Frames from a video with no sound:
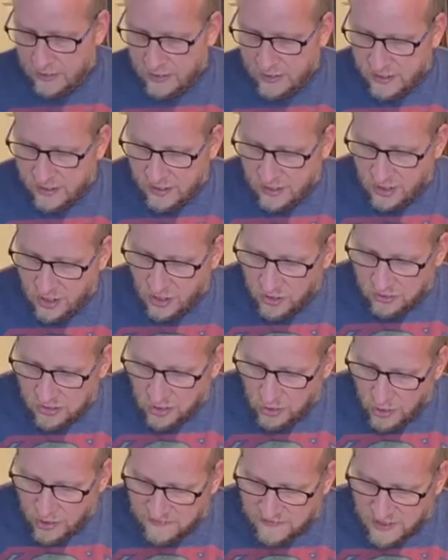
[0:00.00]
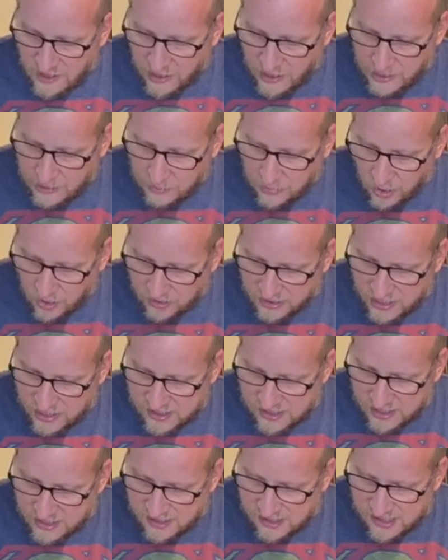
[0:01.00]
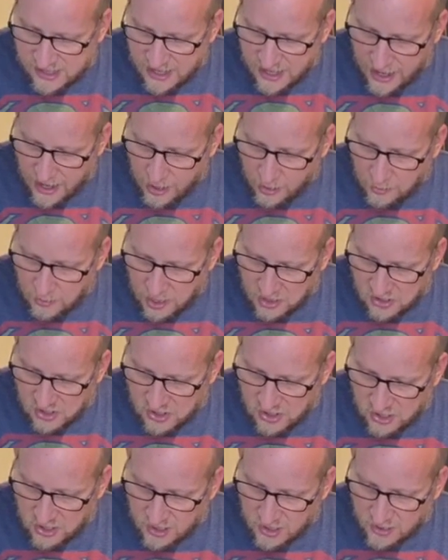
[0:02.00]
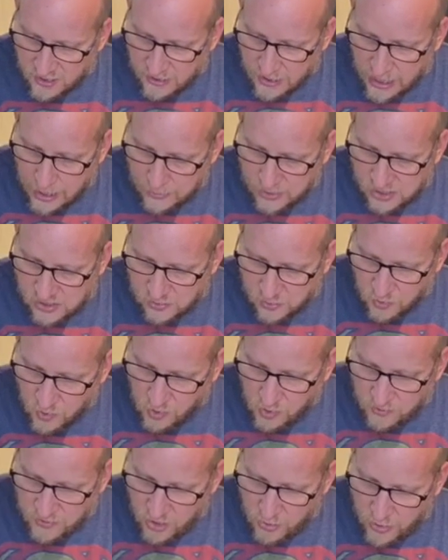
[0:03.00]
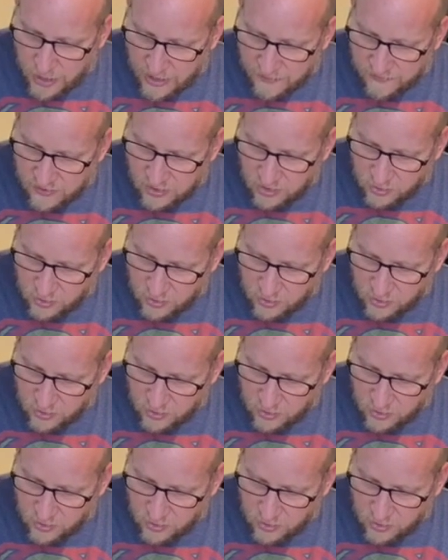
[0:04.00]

You know, you'll have to eyeball this and see how much room you have in your